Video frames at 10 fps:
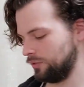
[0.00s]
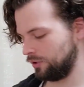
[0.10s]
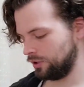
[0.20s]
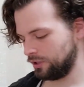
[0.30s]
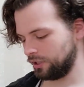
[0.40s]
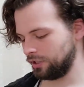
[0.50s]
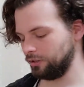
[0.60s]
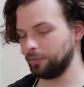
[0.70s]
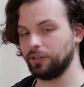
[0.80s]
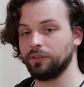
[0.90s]
oh, get that out of
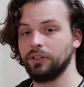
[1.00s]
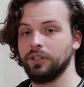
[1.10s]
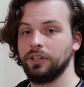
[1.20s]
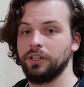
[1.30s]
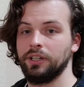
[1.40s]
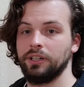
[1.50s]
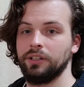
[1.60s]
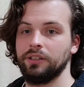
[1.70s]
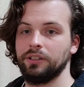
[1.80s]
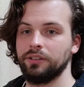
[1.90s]
your mouth.
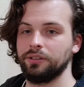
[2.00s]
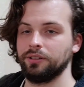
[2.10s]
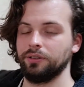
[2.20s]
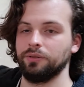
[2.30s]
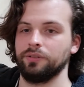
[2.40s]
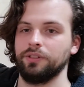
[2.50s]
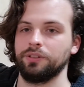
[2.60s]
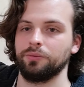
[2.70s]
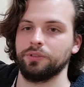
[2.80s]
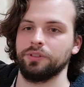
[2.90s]
So
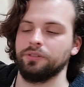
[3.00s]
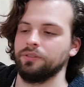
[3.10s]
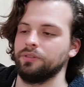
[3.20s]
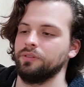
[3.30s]
this one